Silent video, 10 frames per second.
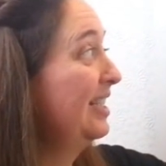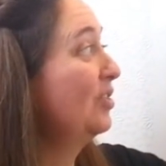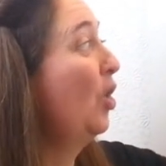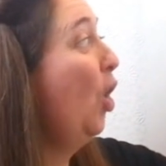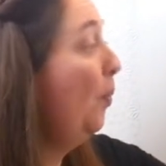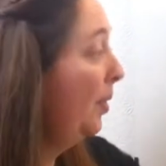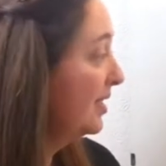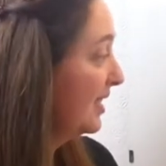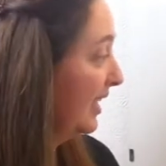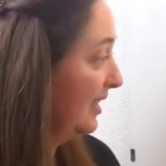is
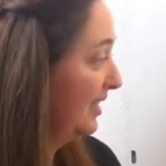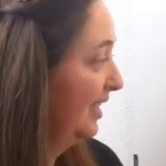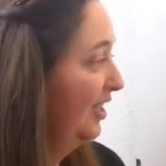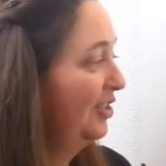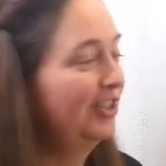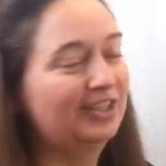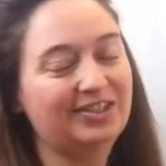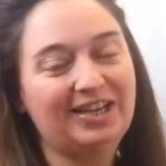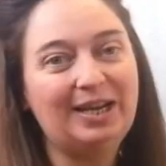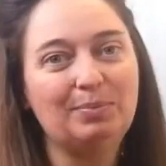opposite to the
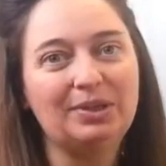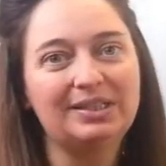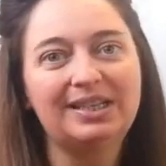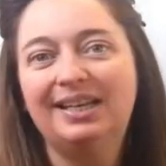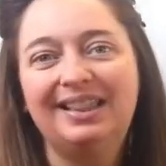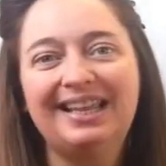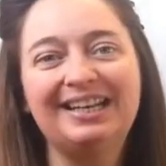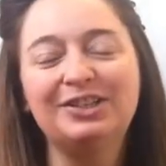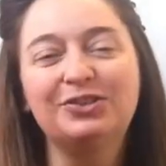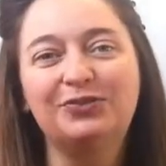statement,
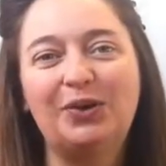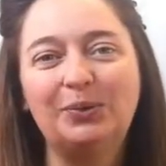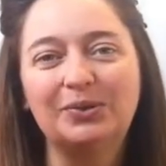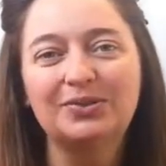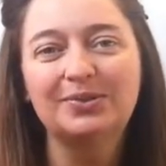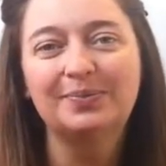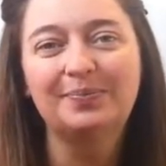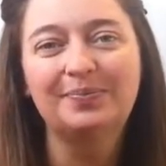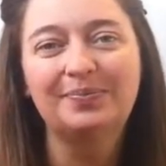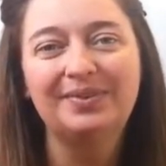then it's false.
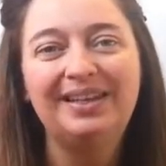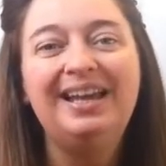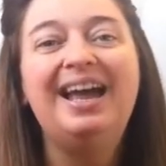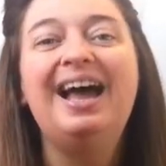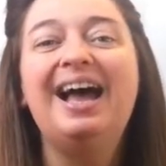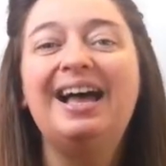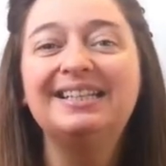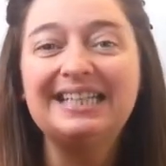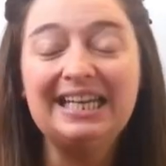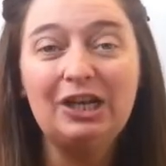
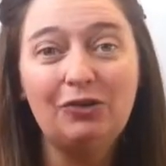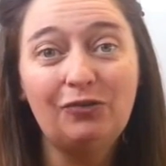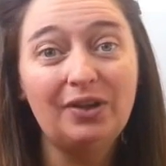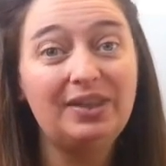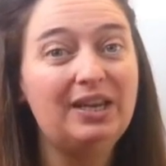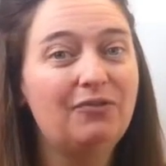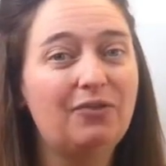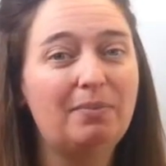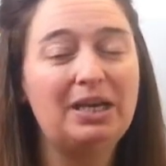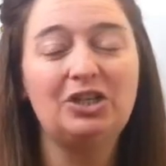And if the
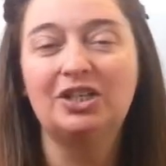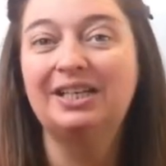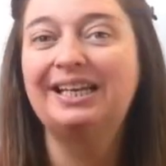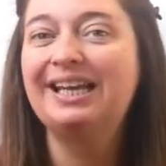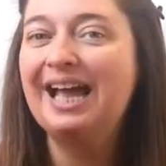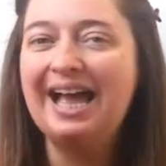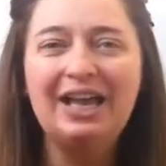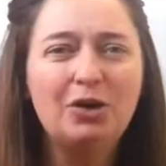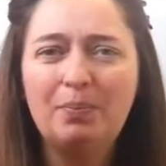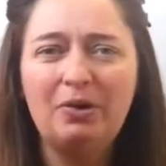information
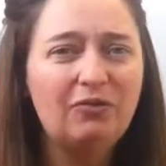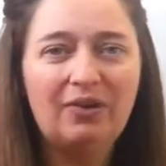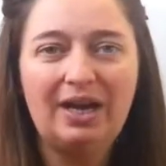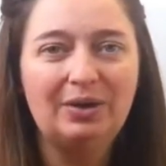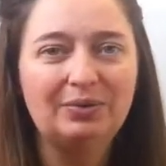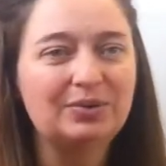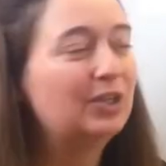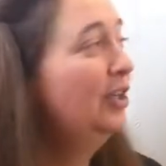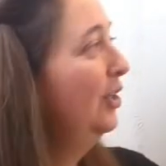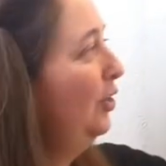cannot be found,
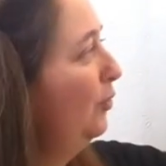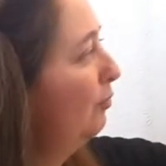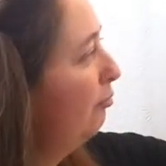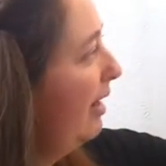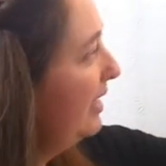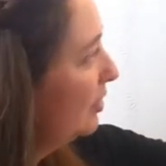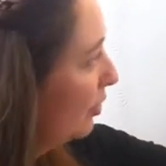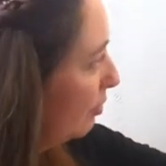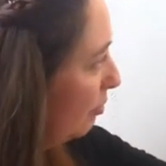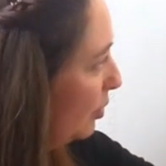you've read
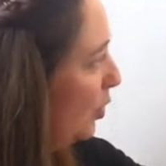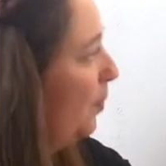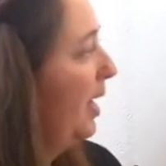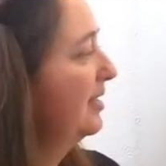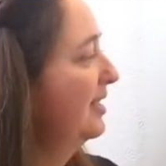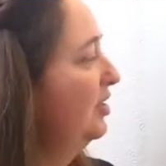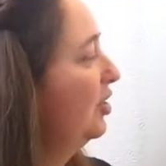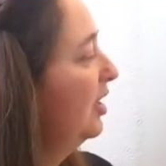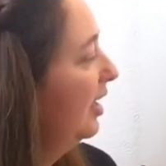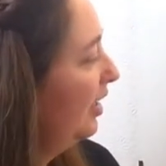through your
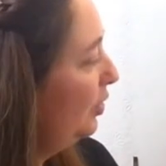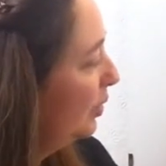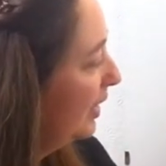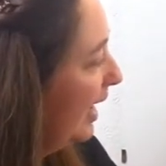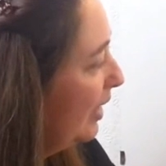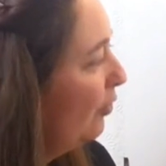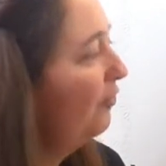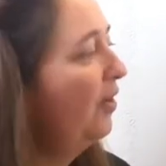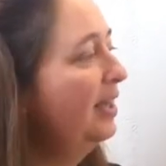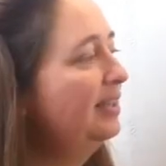passage and you cannot
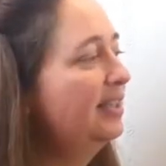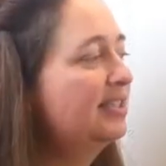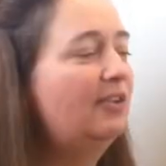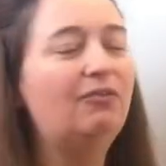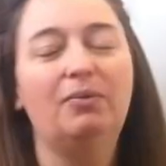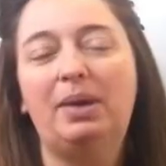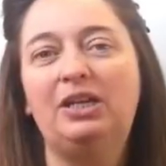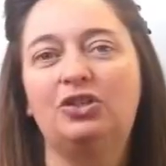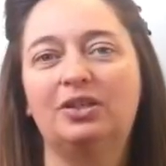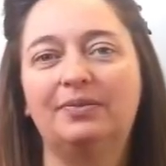find this
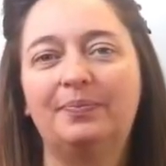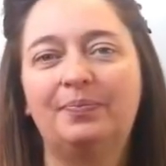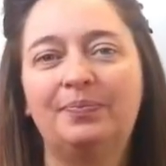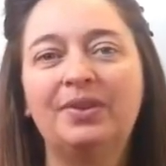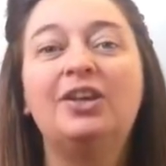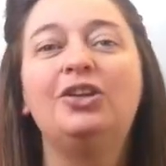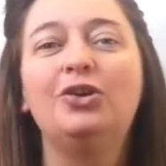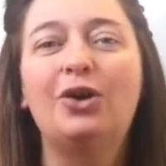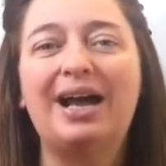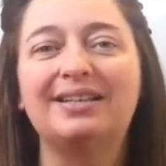information,
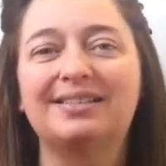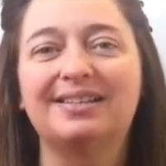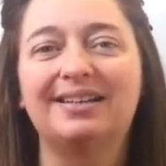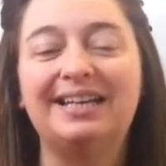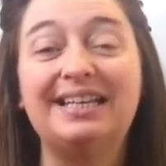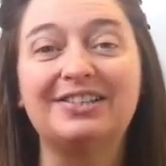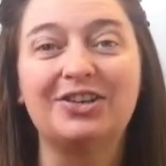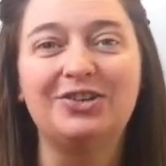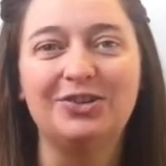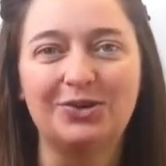your answer is
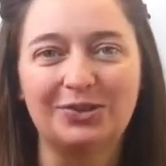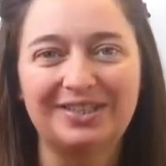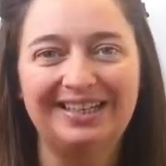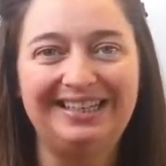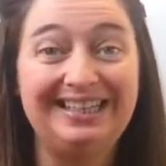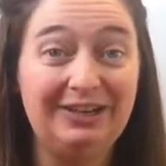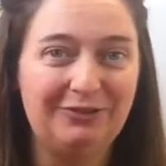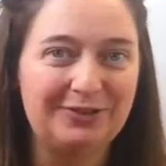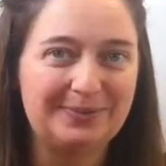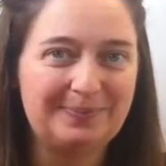not
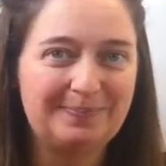given.